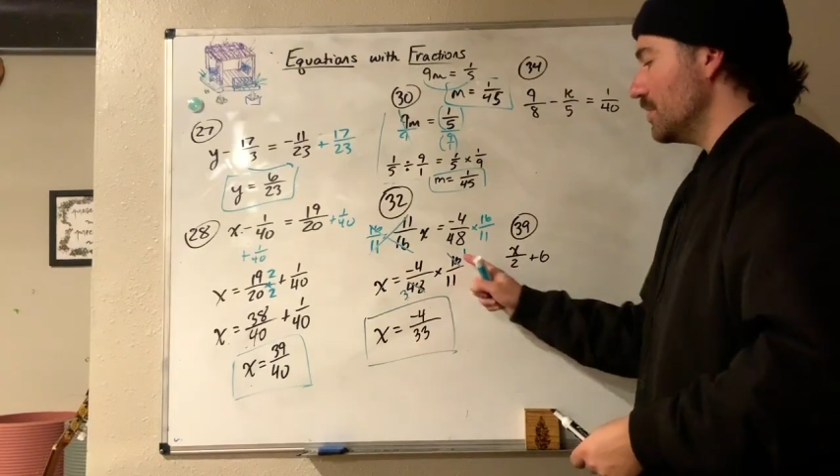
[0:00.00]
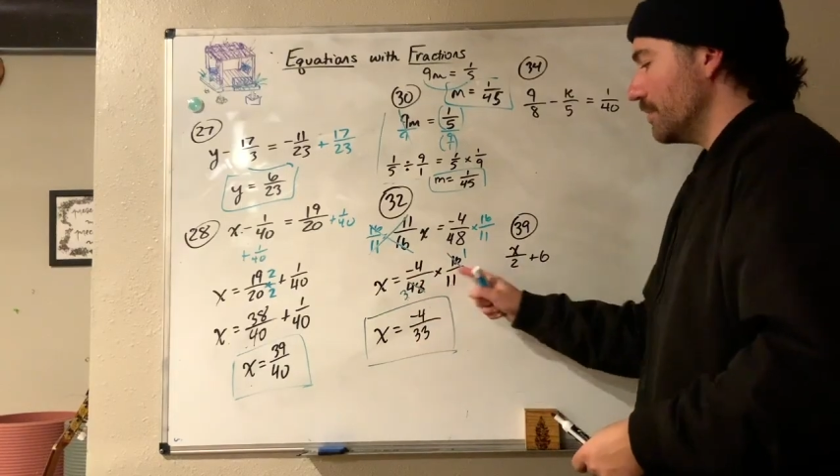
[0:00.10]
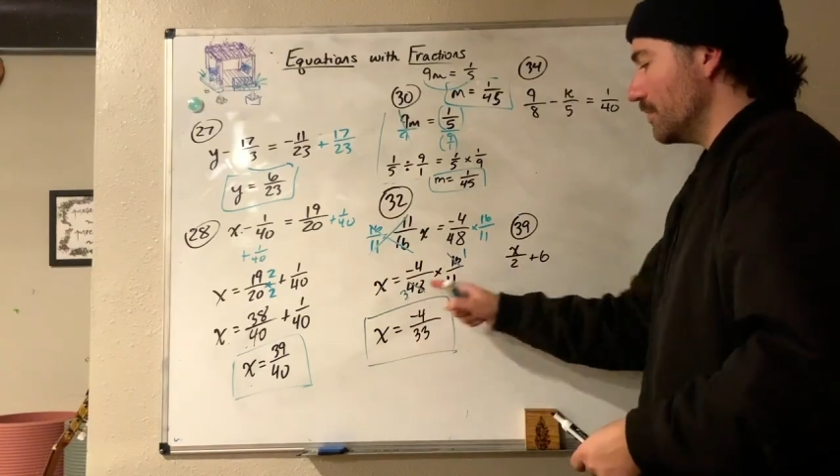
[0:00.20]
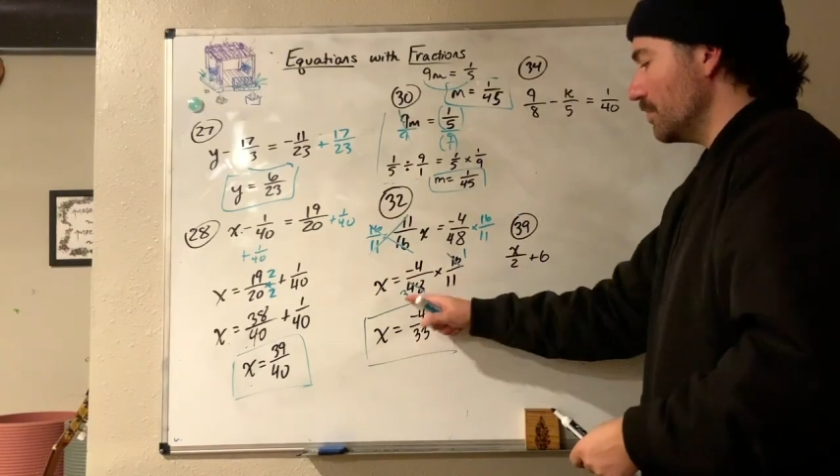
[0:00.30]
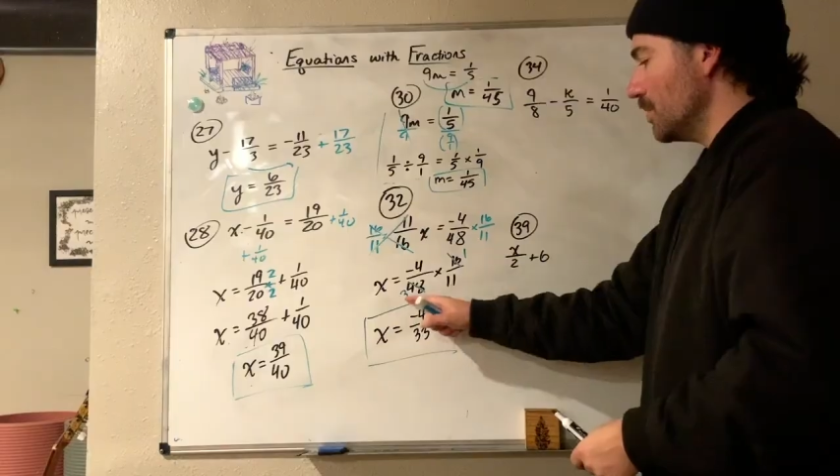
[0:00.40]
the
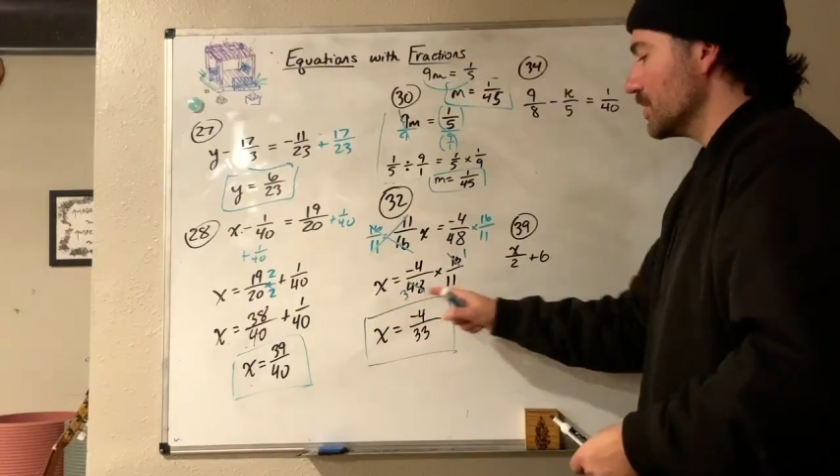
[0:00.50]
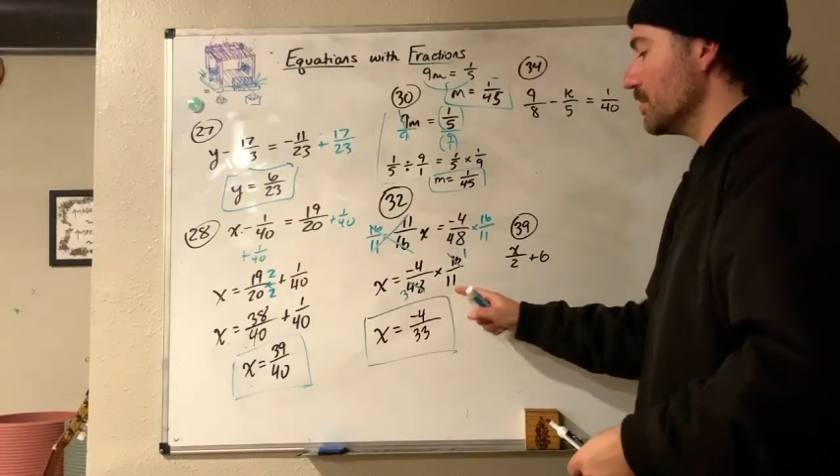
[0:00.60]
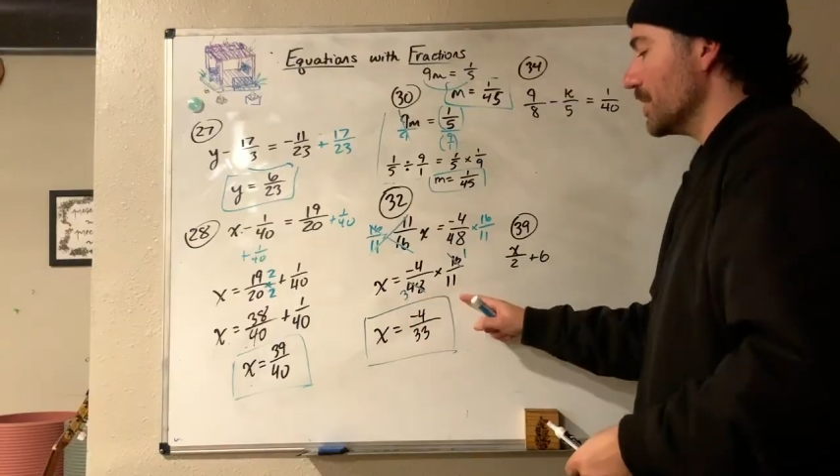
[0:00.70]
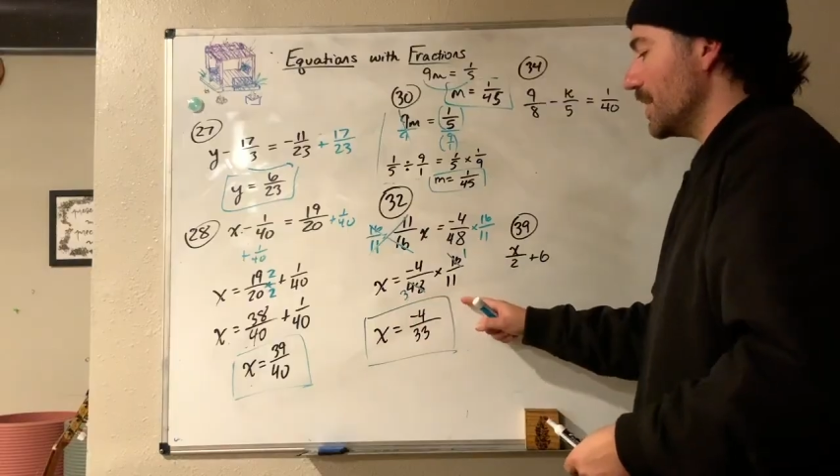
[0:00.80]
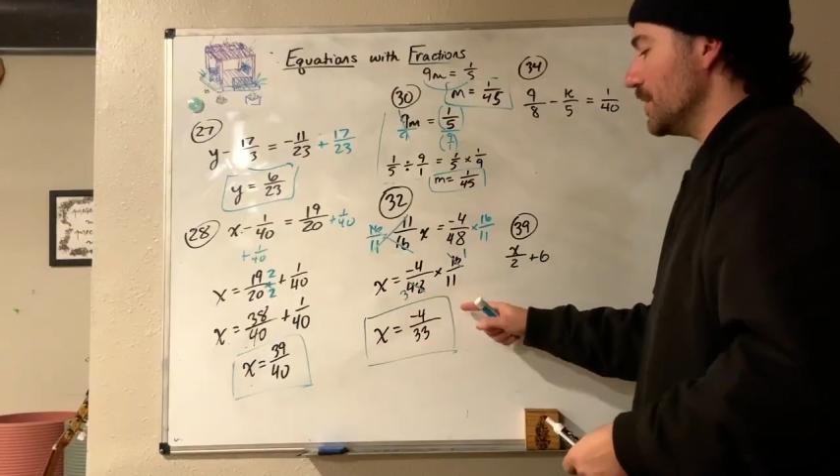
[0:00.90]
full
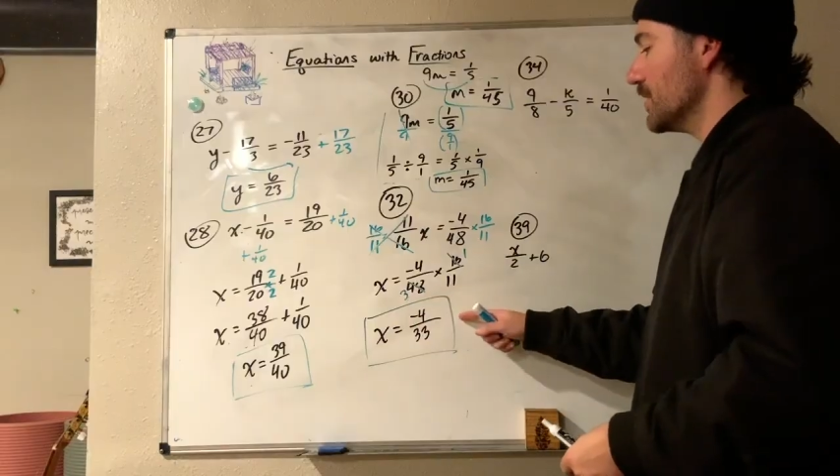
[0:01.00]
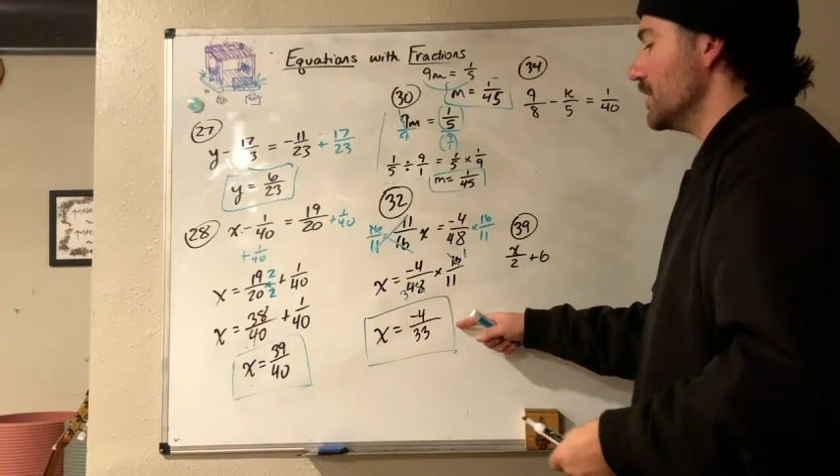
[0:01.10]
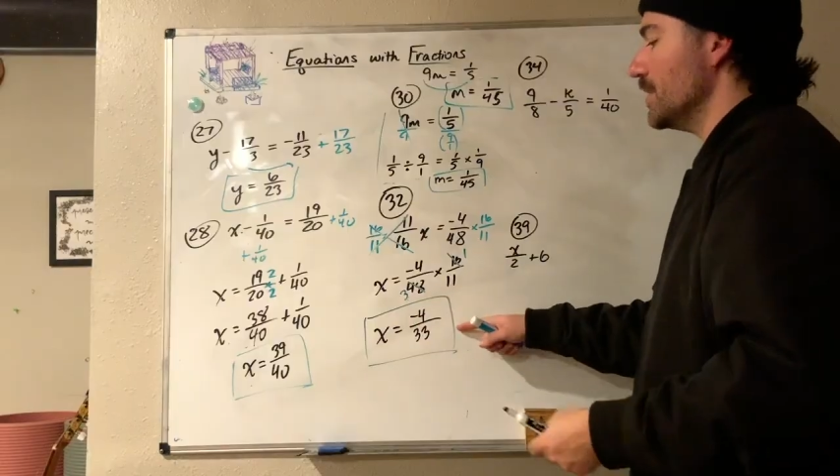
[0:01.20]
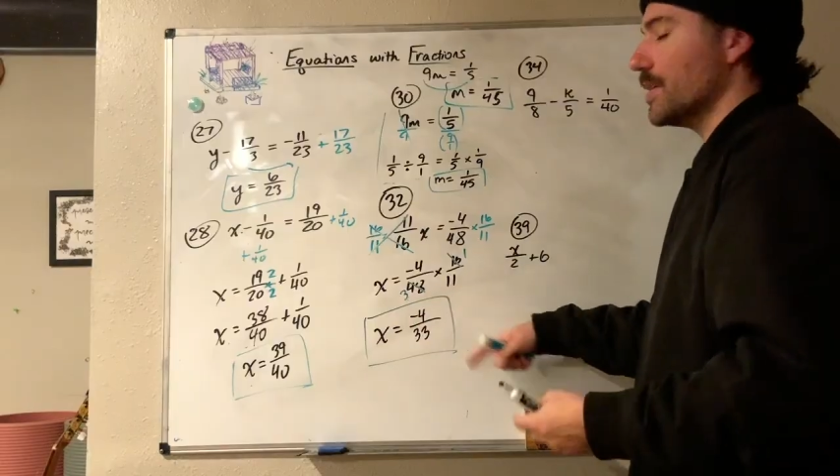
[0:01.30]
multiplication and